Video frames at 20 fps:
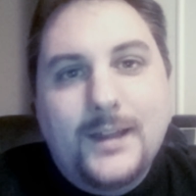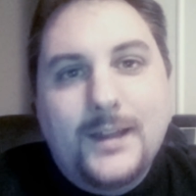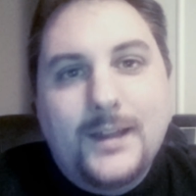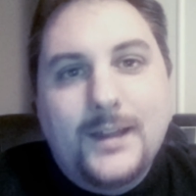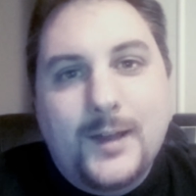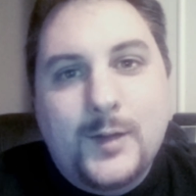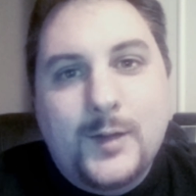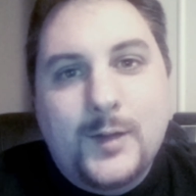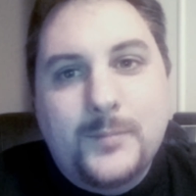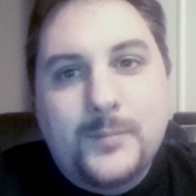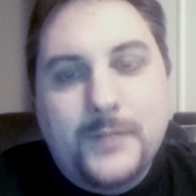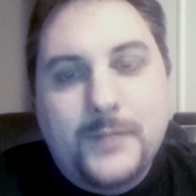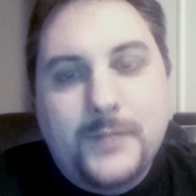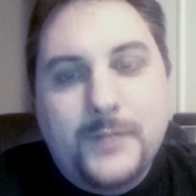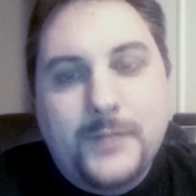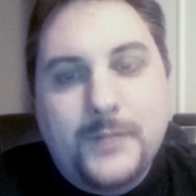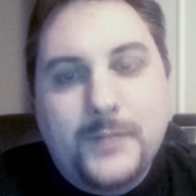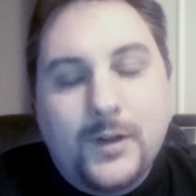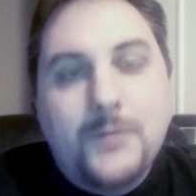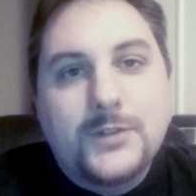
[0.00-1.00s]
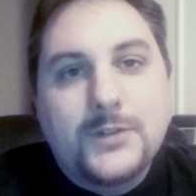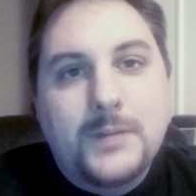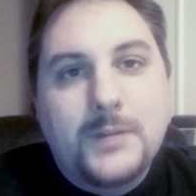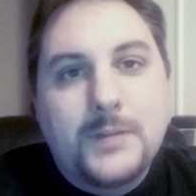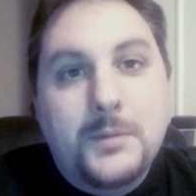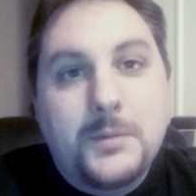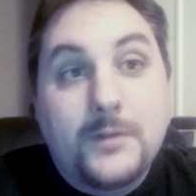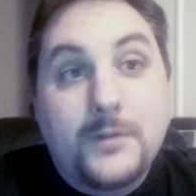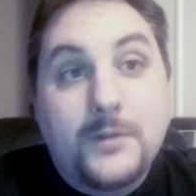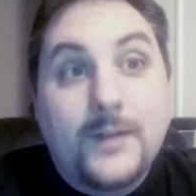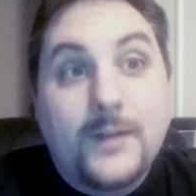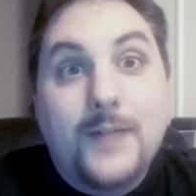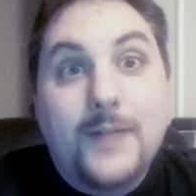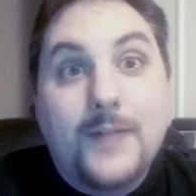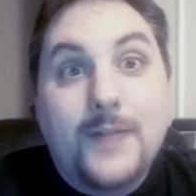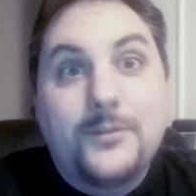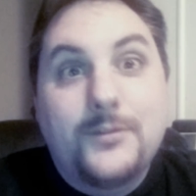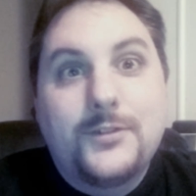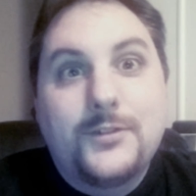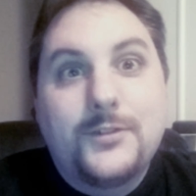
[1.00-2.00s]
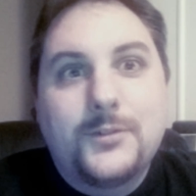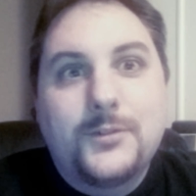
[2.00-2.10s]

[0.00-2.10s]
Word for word: You know, obviously, we would have loved to